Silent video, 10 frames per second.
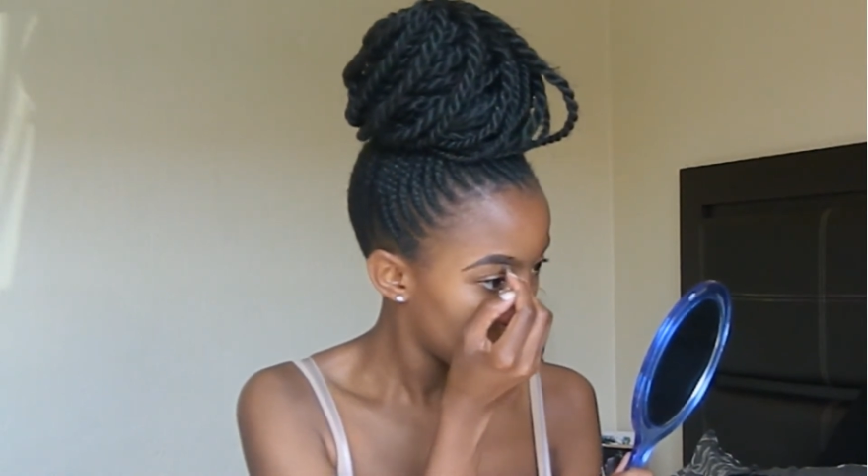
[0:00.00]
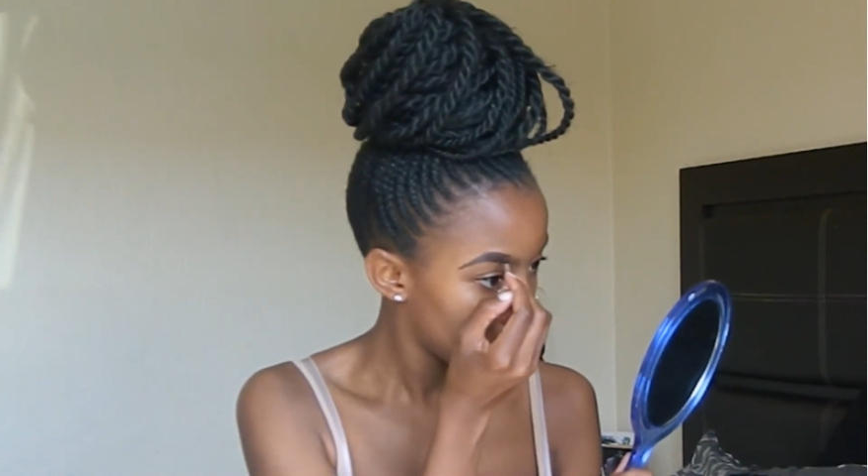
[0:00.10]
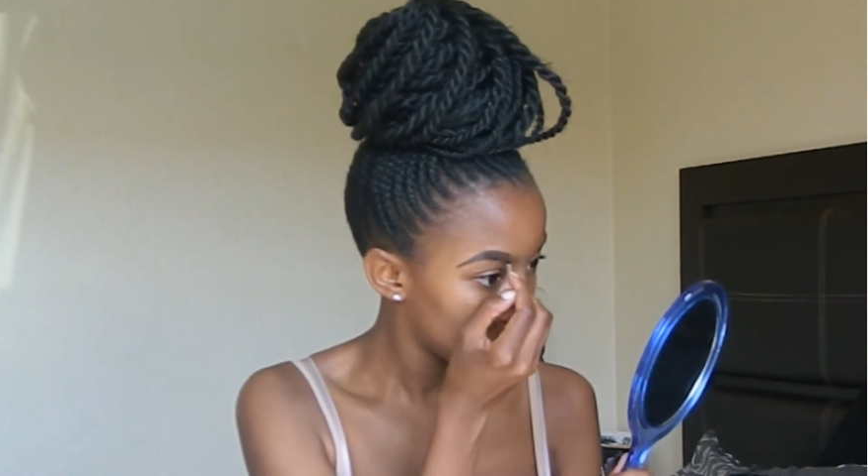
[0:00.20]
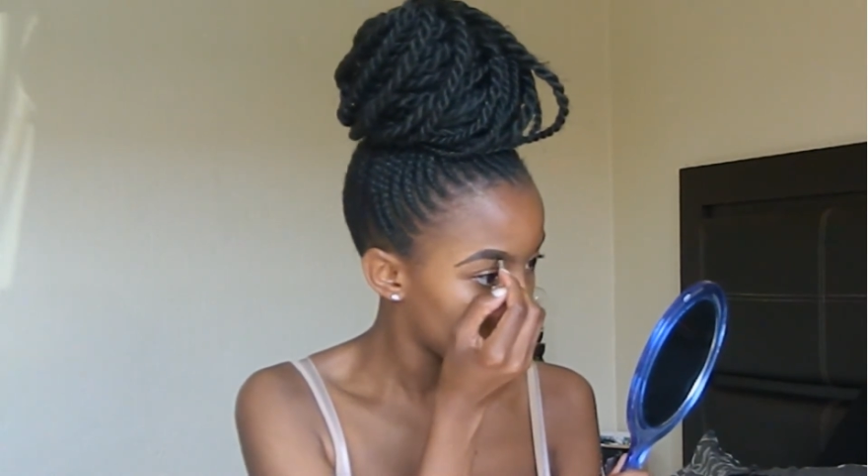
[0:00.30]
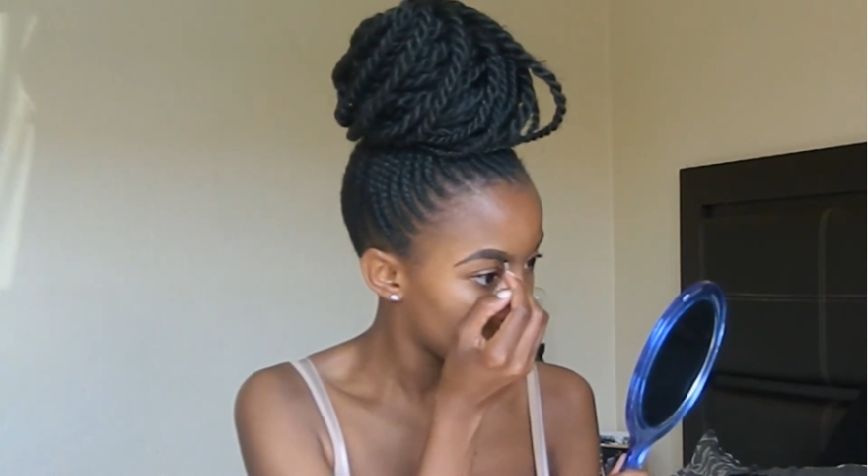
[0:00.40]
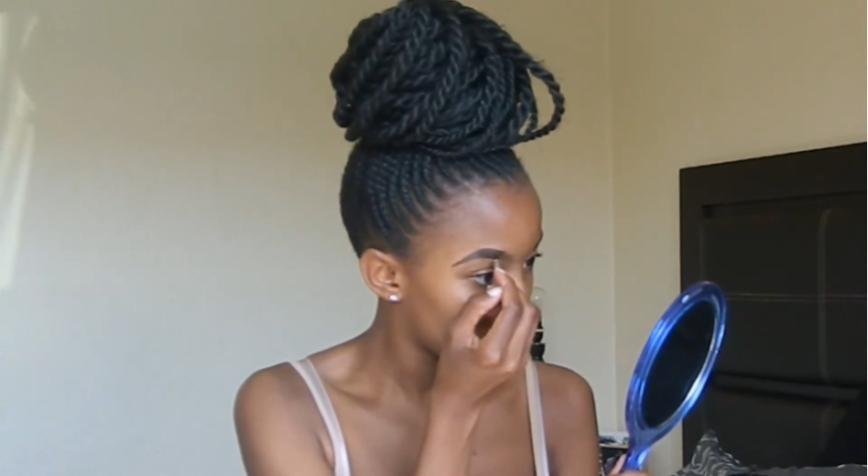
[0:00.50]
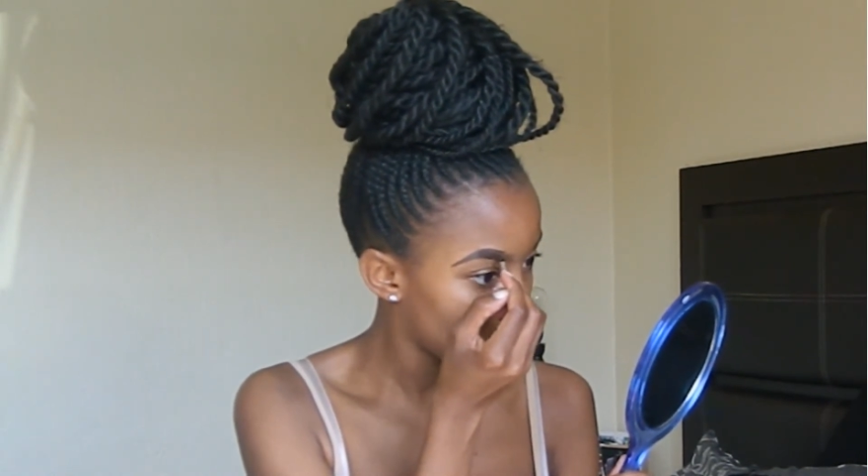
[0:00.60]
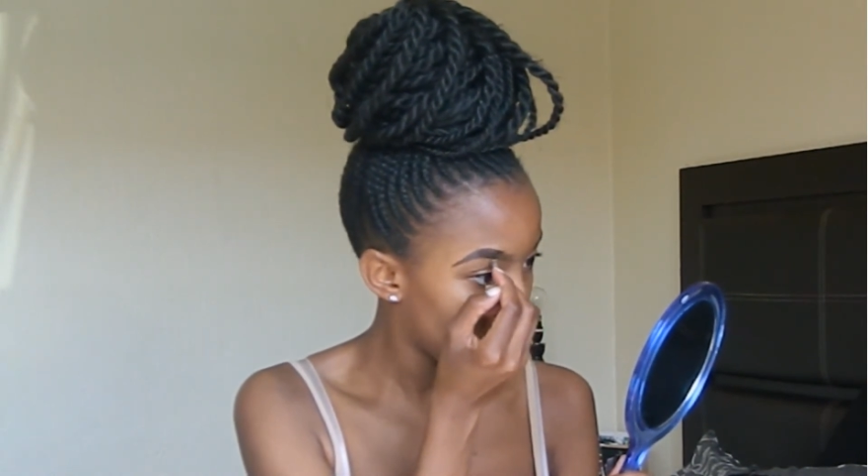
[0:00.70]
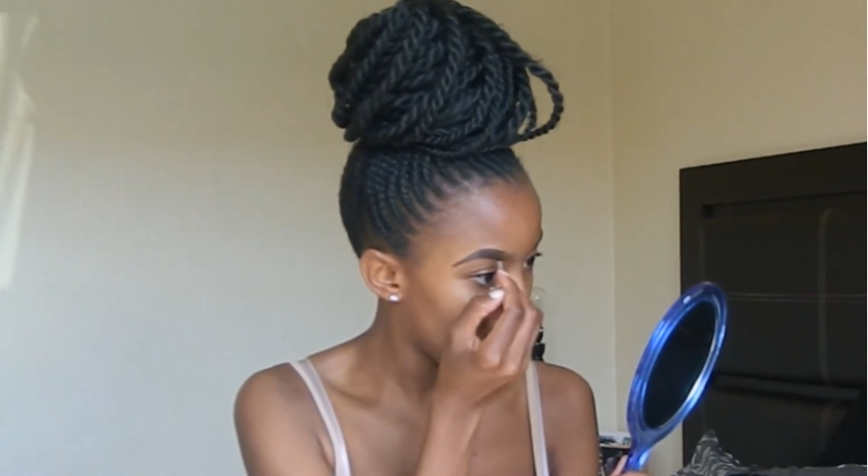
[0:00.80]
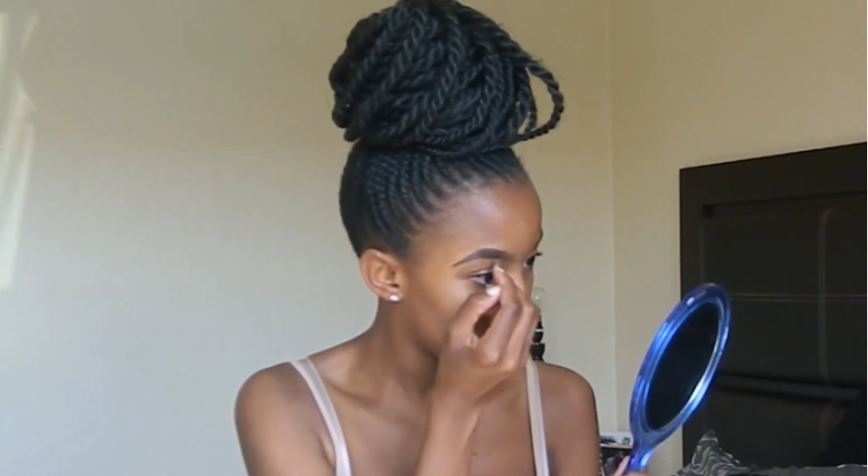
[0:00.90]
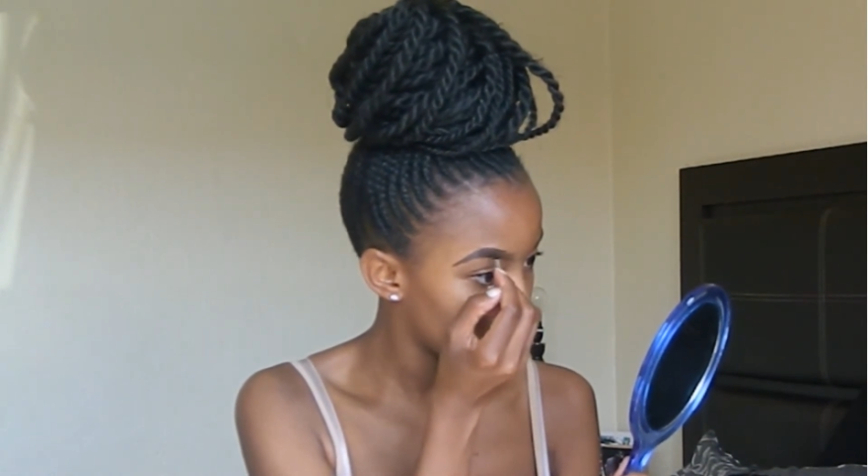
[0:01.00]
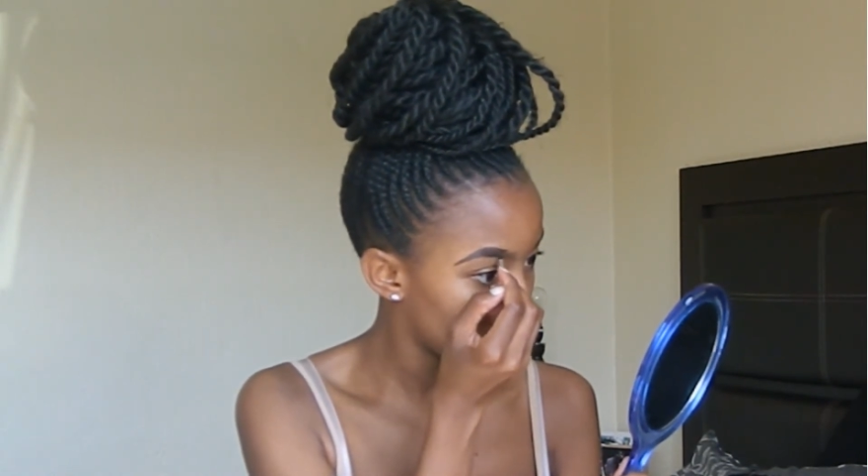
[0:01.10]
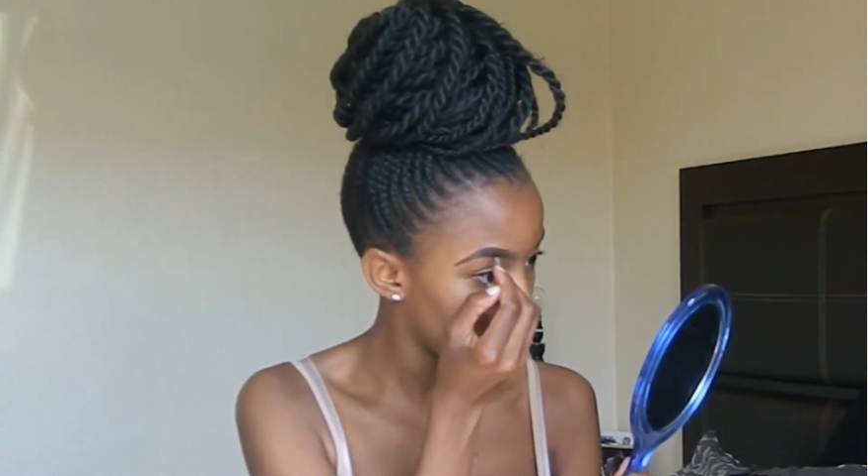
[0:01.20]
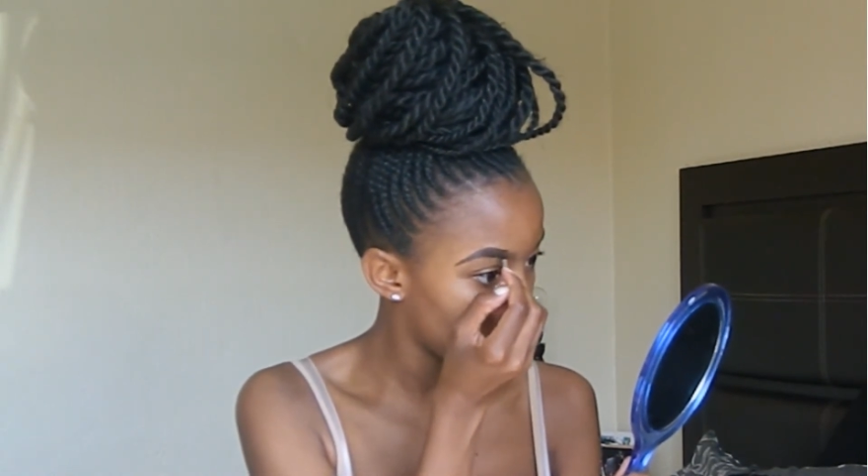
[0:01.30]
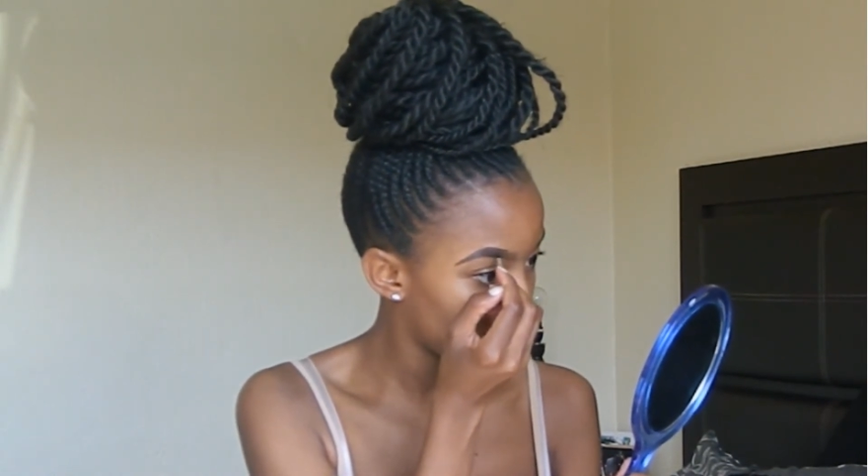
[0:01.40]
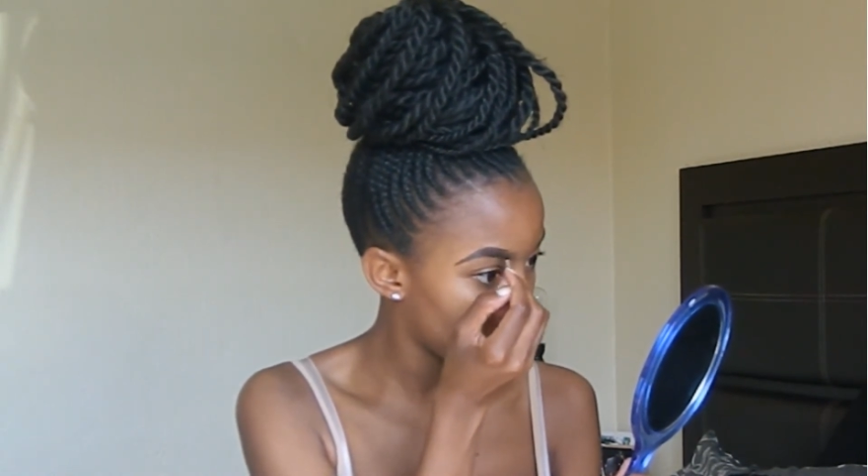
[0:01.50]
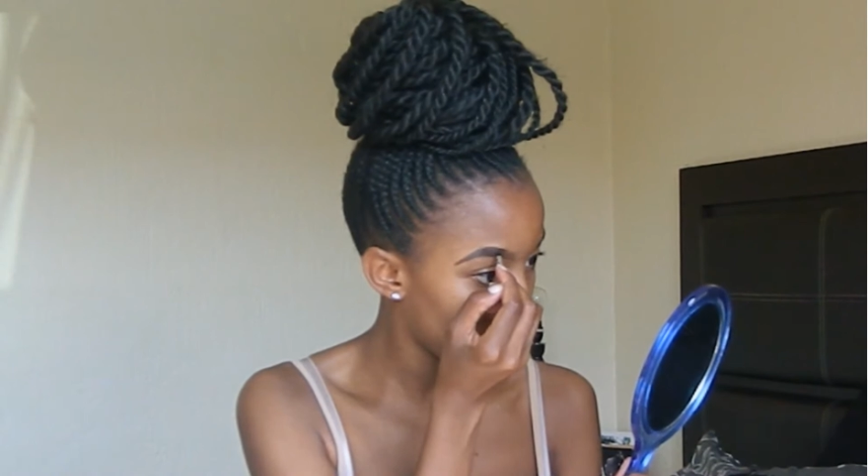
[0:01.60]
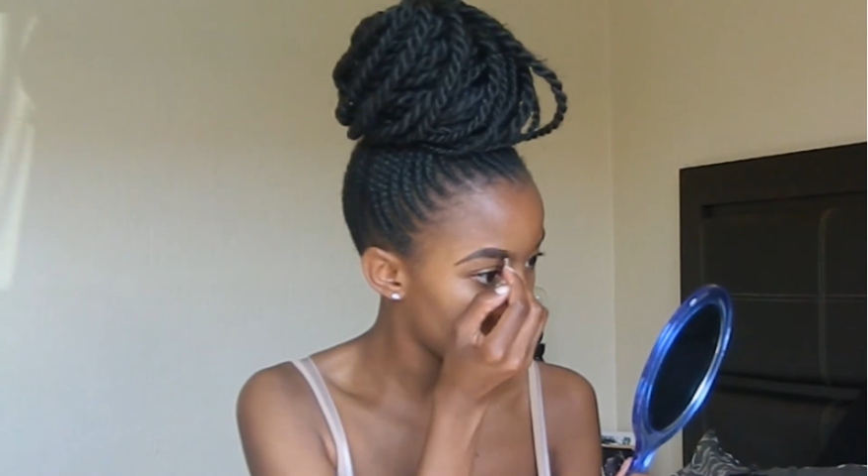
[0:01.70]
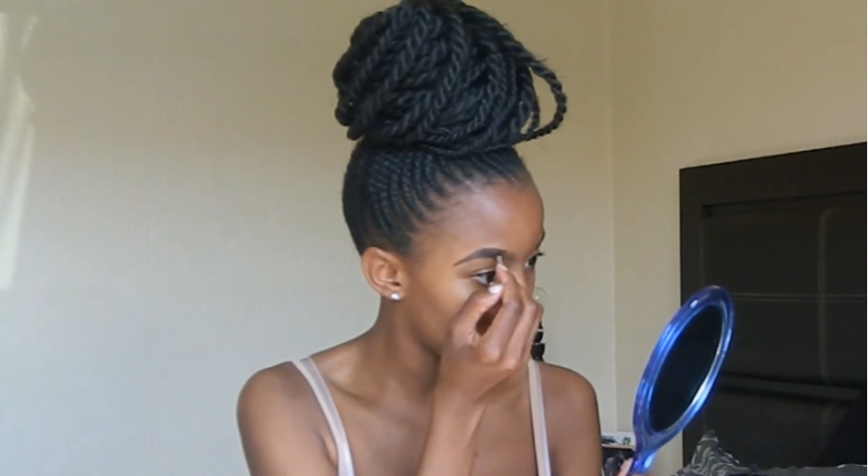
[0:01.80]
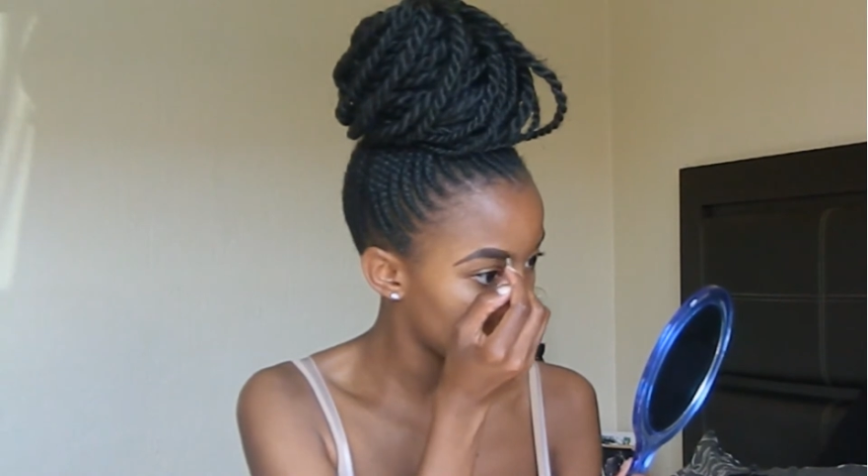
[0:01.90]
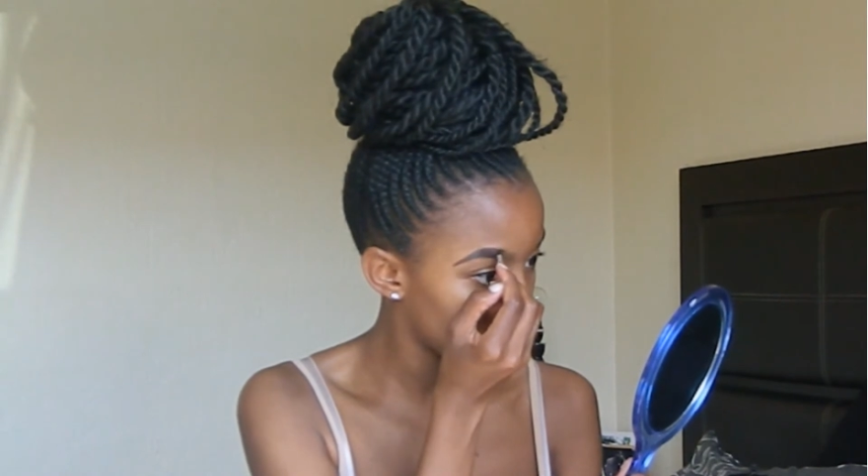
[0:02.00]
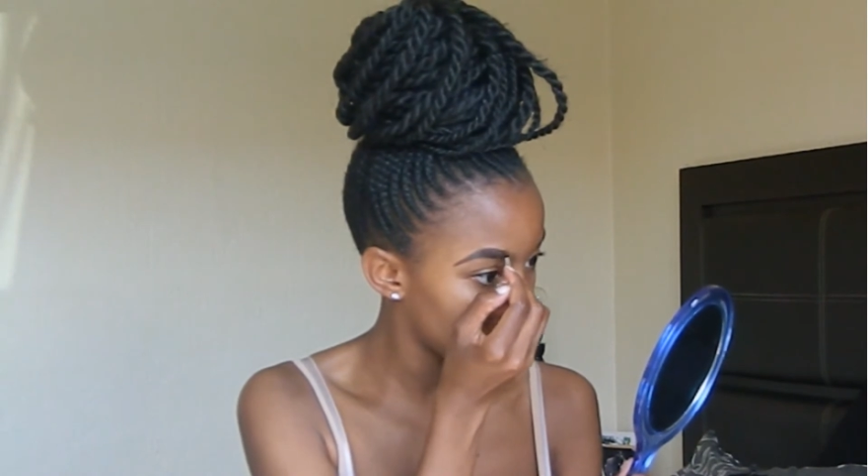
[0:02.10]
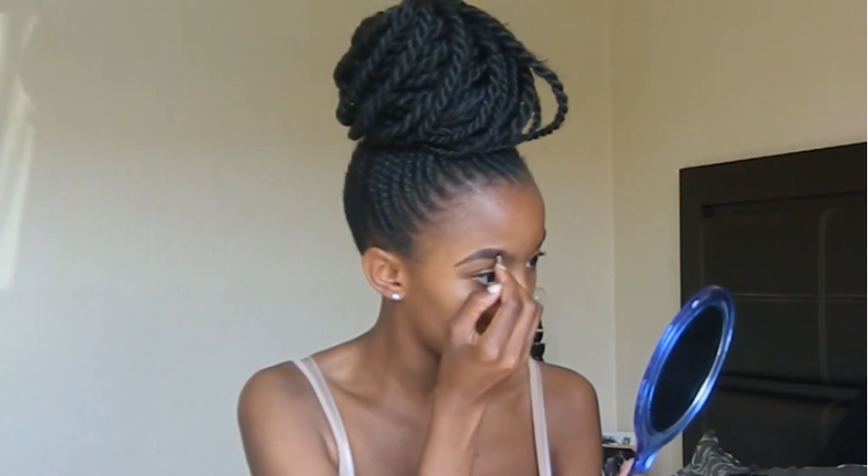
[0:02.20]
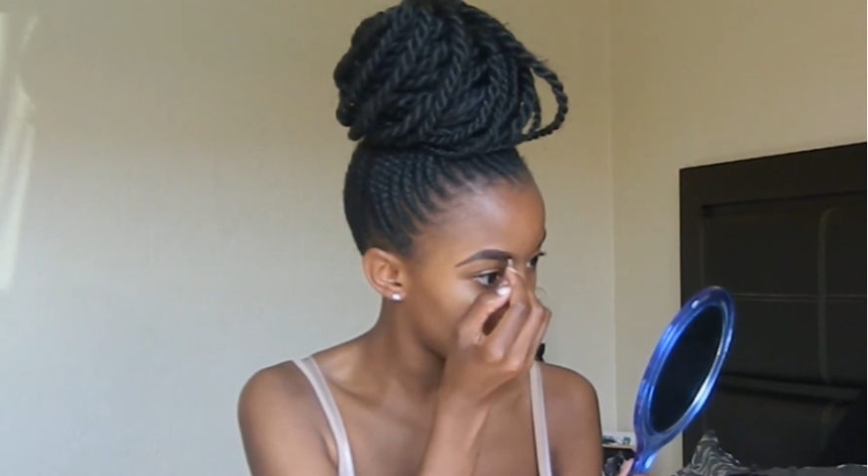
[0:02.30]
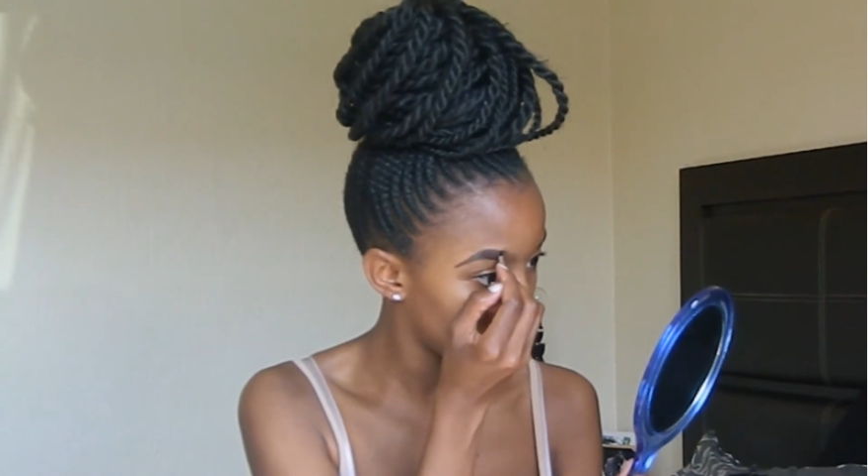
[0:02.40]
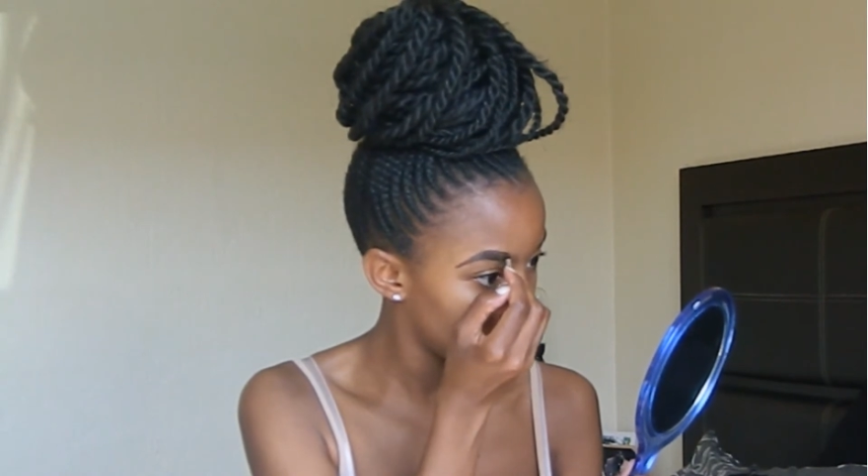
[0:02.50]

And you just pat that product in.